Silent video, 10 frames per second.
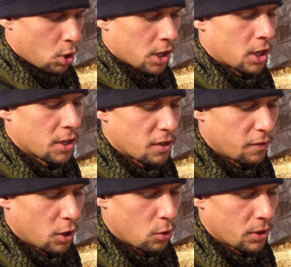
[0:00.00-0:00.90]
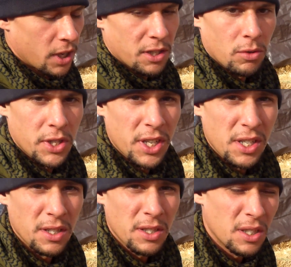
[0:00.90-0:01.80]
more current to flow with less
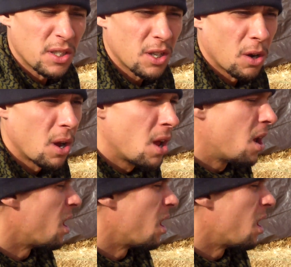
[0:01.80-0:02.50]
resistance. And so